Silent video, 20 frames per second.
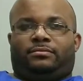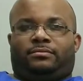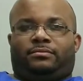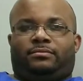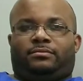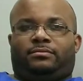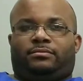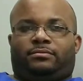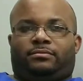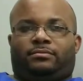
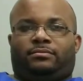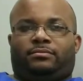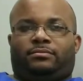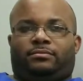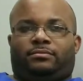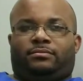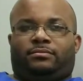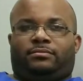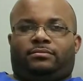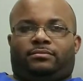
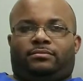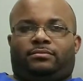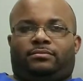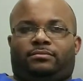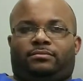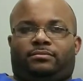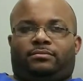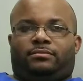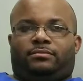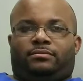
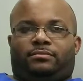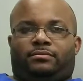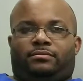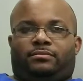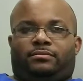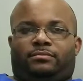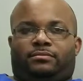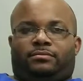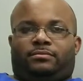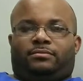
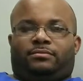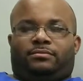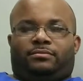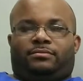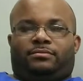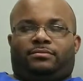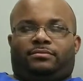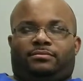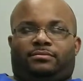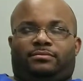
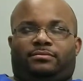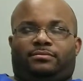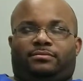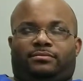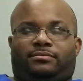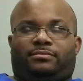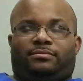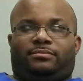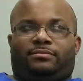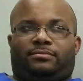
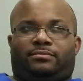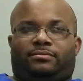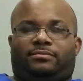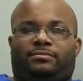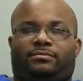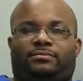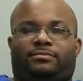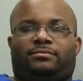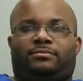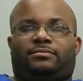
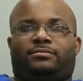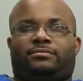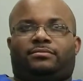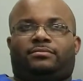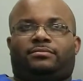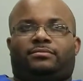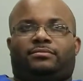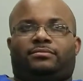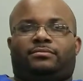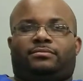
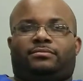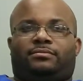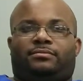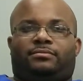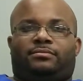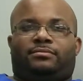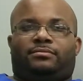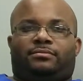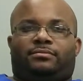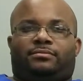
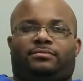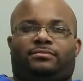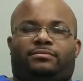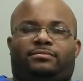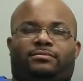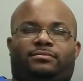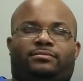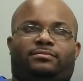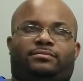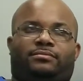
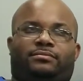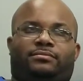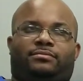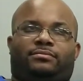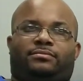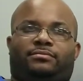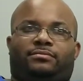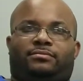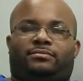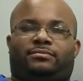
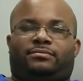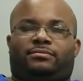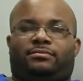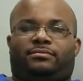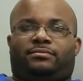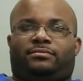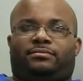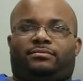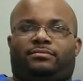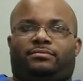
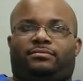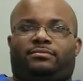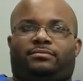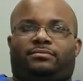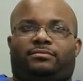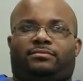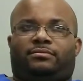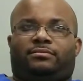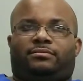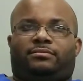
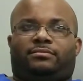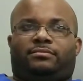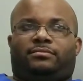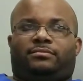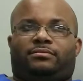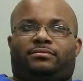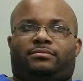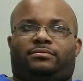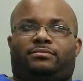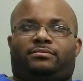
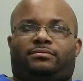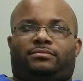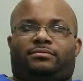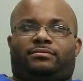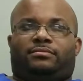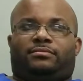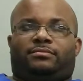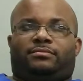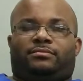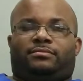
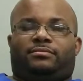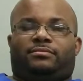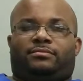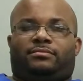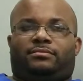(not speaking)